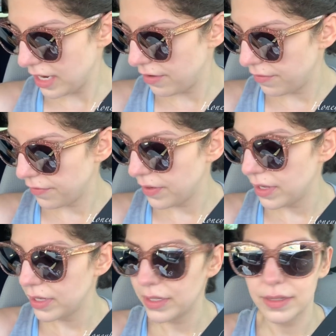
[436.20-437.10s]
out of
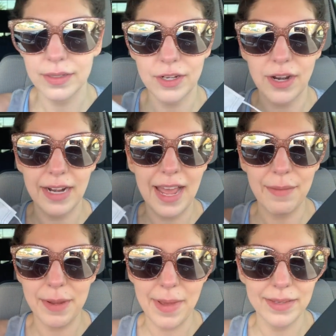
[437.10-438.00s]
Target. I
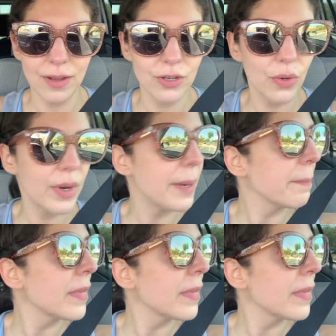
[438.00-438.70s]
had my mask on, don't worry.